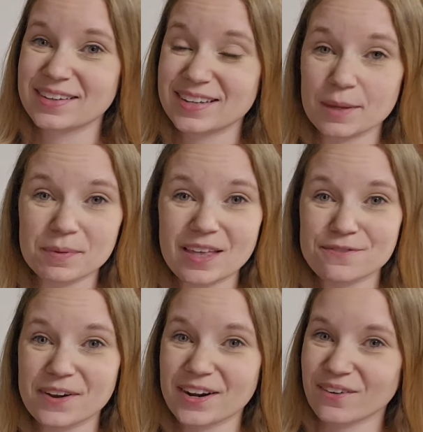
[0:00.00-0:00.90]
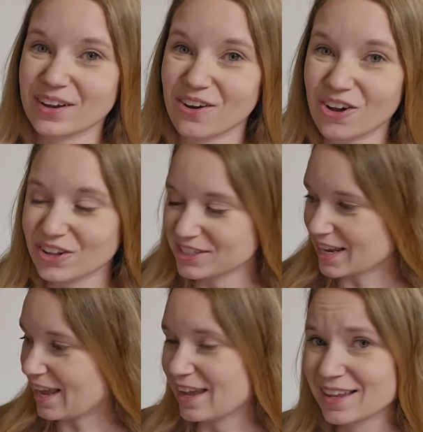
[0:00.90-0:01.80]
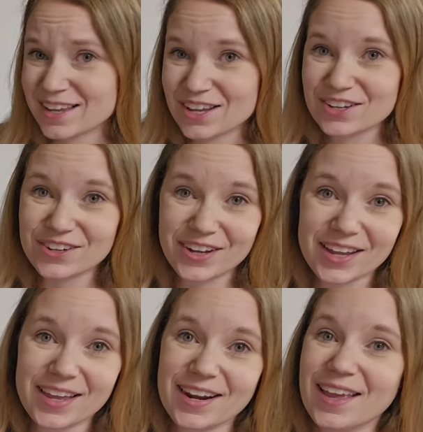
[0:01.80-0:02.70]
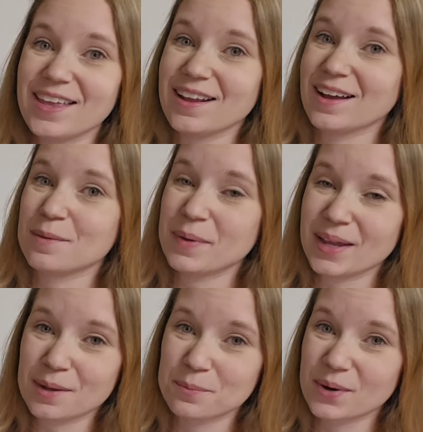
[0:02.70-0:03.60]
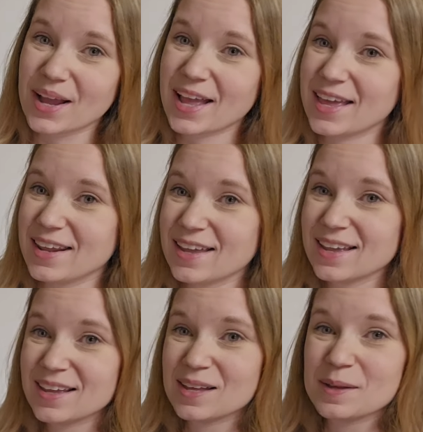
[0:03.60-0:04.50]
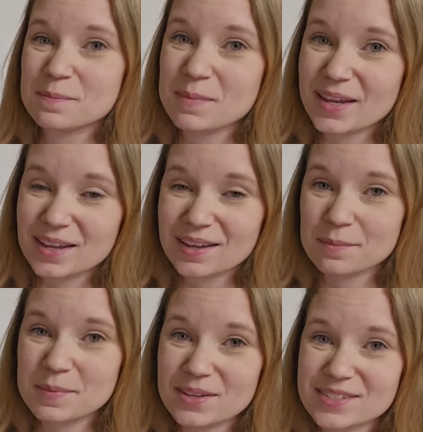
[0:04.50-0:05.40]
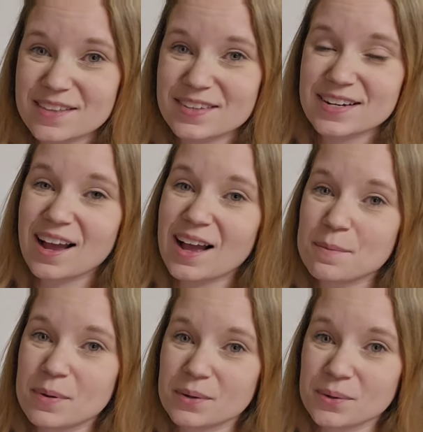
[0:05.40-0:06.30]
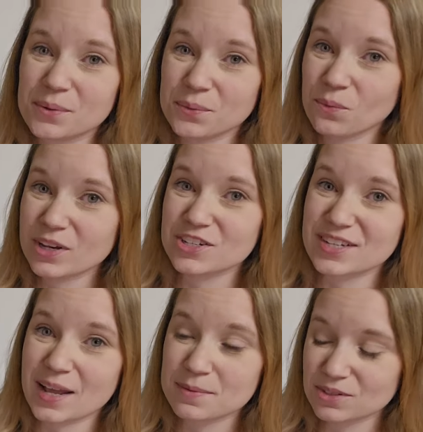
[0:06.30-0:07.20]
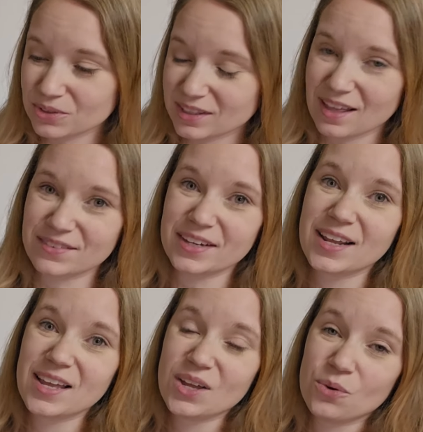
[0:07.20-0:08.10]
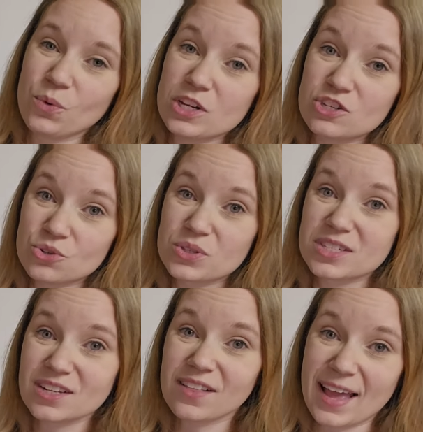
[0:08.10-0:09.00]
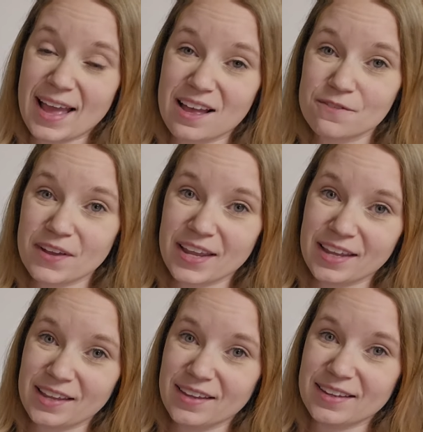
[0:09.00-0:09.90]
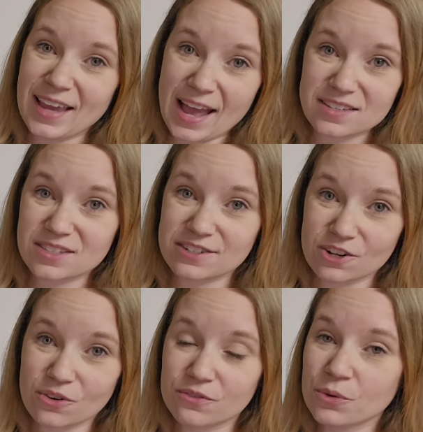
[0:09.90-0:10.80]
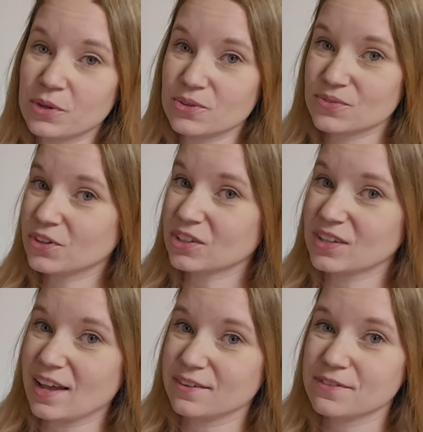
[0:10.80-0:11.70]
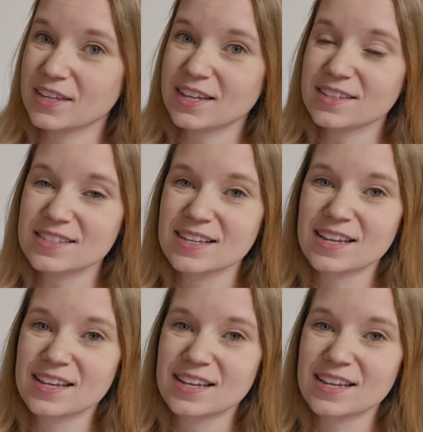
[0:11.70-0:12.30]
keeping that fire going all day, cooking in it, uh, baking bread, making meals on the top, we just absolutely love it. We do still have a gas stove that we use for a lot of things.